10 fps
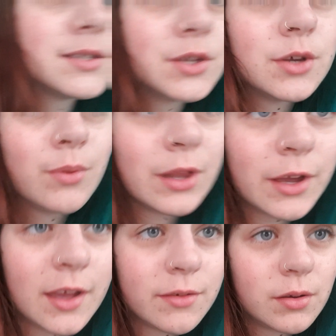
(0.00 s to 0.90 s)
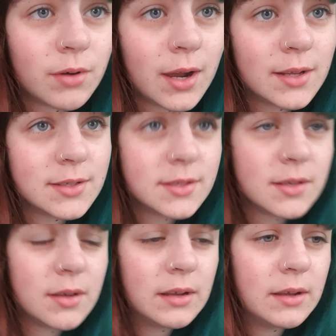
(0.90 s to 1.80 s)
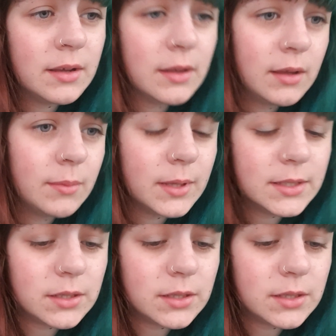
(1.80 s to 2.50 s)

to do with looking after rats. Please